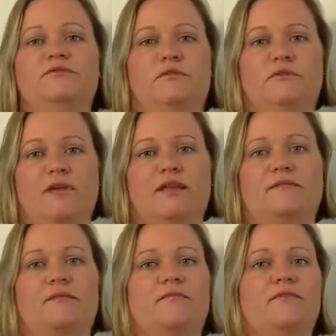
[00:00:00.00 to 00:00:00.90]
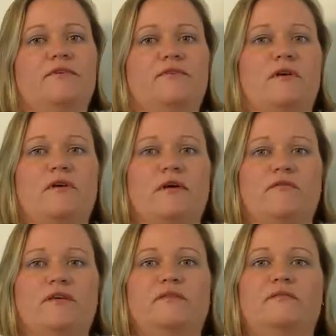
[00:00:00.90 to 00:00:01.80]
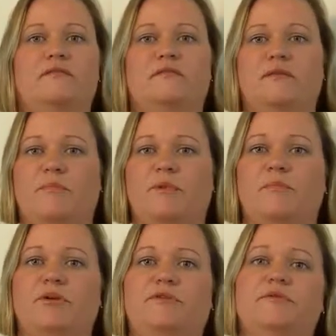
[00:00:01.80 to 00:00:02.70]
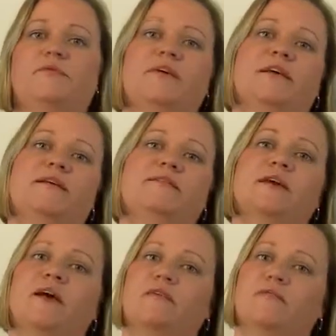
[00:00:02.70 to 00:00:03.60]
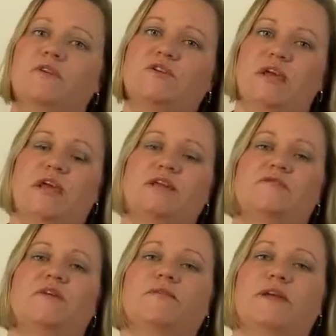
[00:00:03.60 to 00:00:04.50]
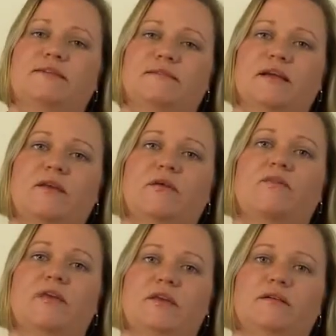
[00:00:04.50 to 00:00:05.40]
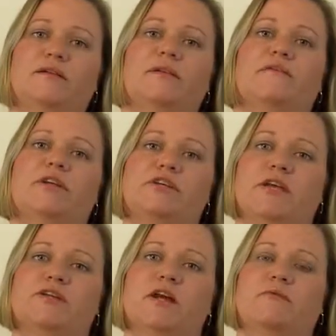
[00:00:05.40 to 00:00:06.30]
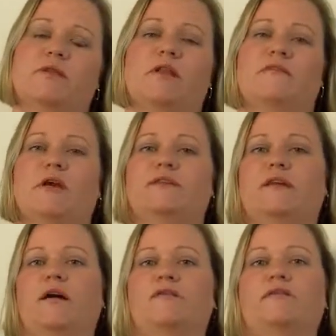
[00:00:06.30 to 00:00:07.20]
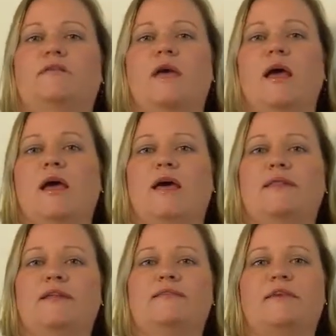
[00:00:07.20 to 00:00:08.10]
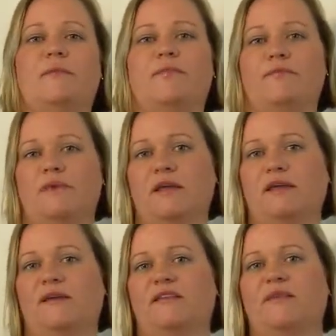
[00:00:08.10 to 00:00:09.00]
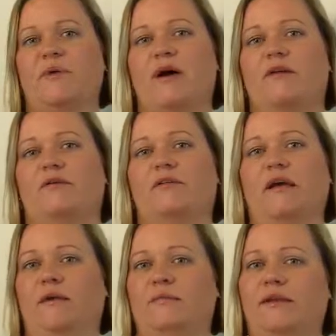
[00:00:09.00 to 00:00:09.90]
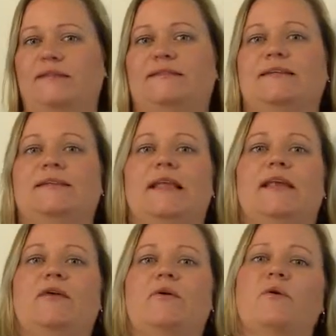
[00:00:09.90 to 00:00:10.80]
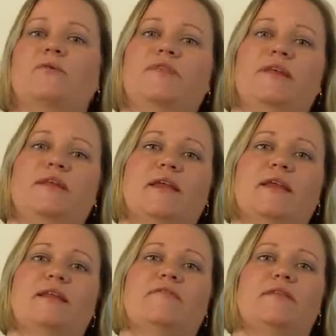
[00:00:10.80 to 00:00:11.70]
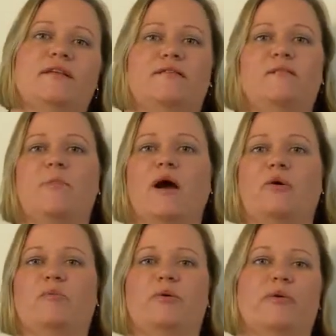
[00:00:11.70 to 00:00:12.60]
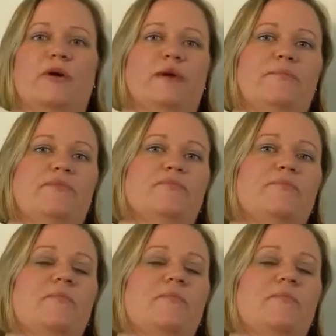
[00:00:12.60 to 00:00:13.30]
So that's what we start off is. And step number two is we change, we release and let go of the guilt and we change how we love ourselves. And then step three is about uh, releasing and letting go of the negative and disempowering programs.